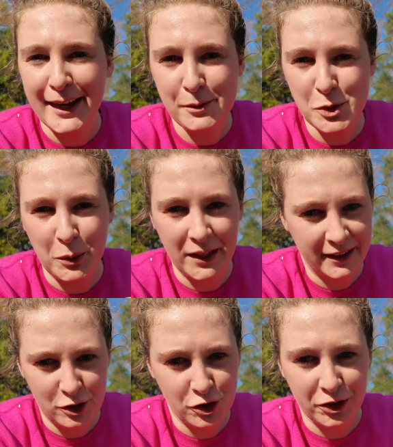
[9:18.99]
I was holding
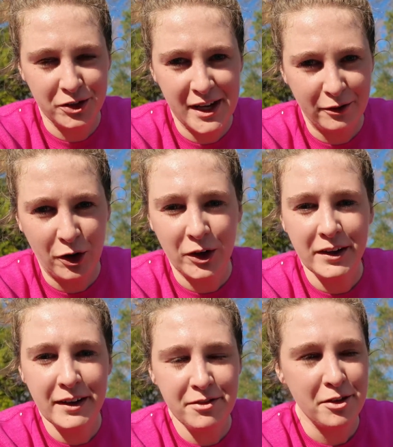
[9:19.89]
the trigger down hard
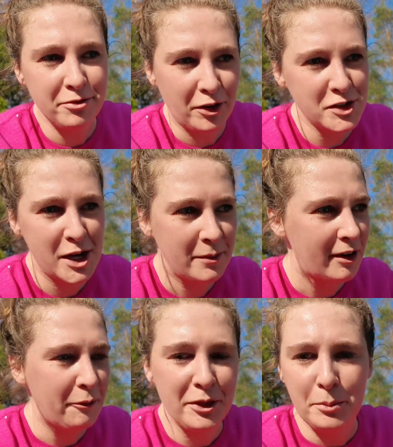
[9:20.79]
enough the first time
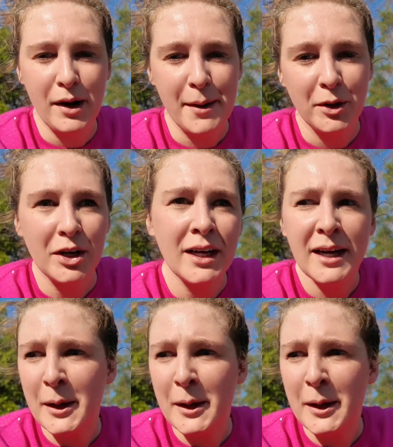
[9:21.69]
around with the primer,